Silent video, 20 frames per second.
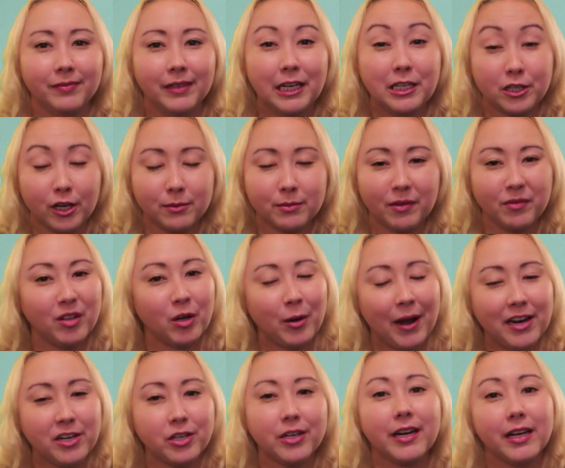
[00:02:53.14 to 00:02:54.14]
In terms of
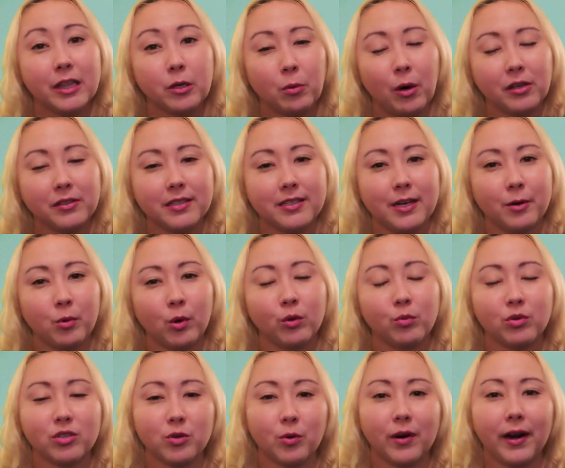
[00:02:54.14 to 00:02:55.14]
location in the Walt Disney
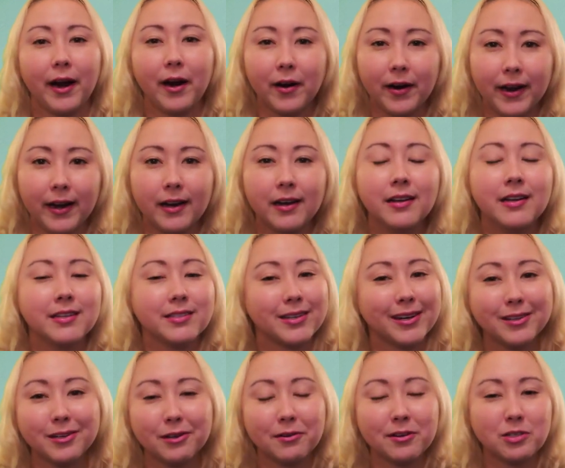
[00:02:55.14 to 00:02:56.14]
World Resort area,
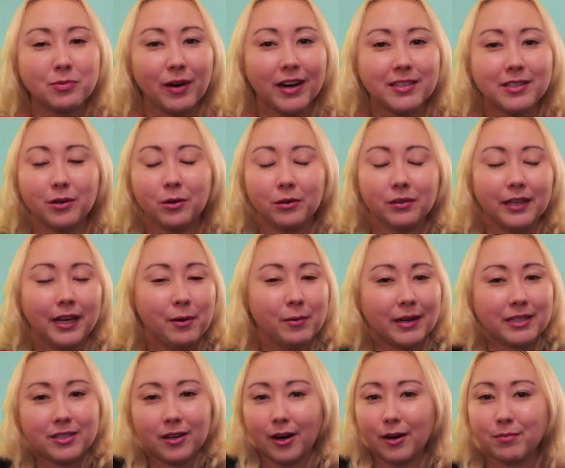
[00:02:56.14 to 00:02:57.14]
Saratoga Springs and Old Key
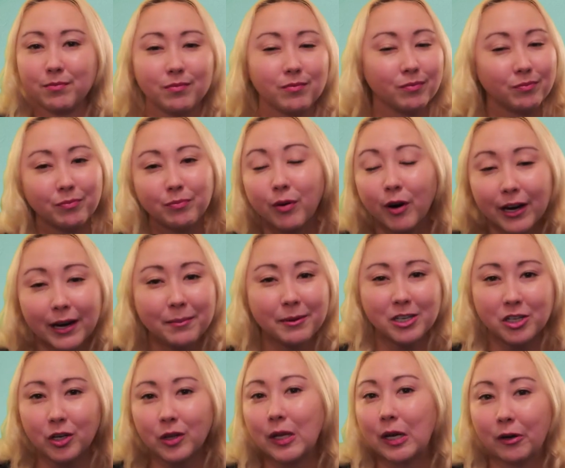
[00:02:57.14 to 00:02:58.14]
West are pretty
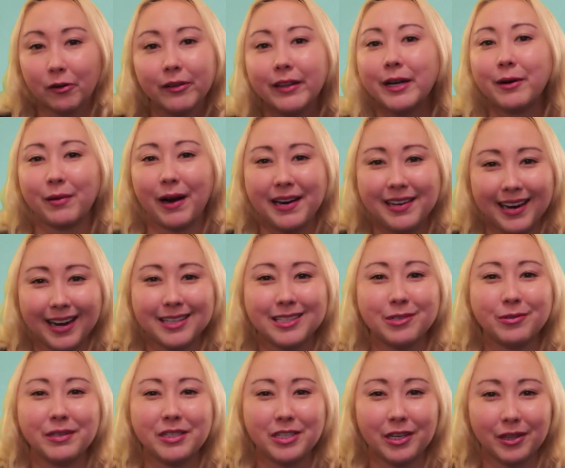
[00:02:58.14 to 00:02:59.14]
much literally right next
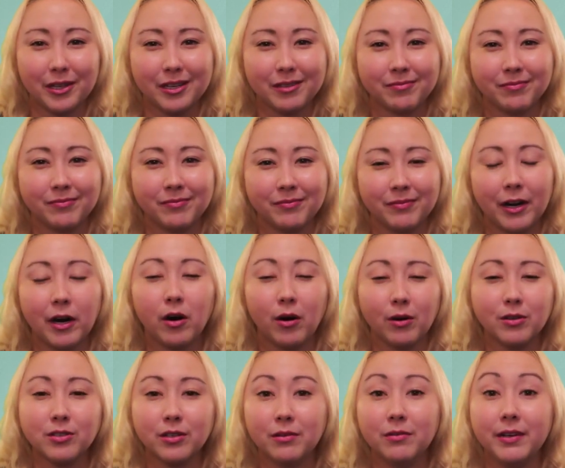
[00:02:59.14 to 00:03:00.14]
to each other. They're
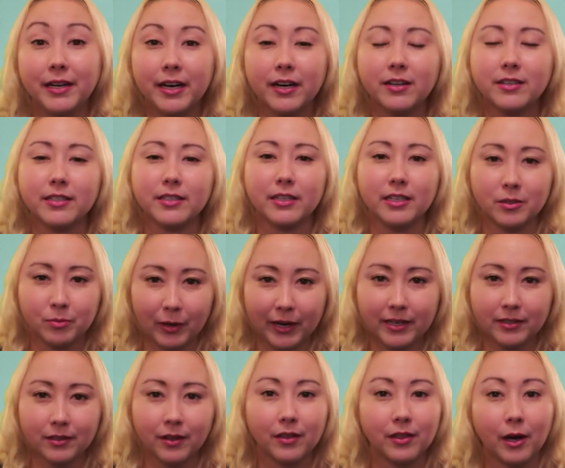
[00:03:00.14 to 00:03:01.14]
also near Disney
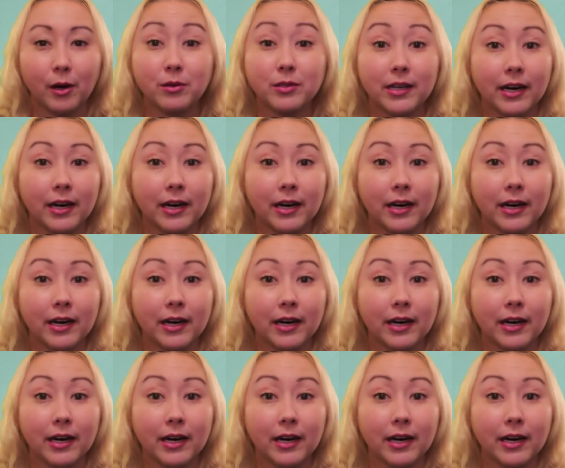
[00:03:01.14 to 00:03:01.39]
Springs, though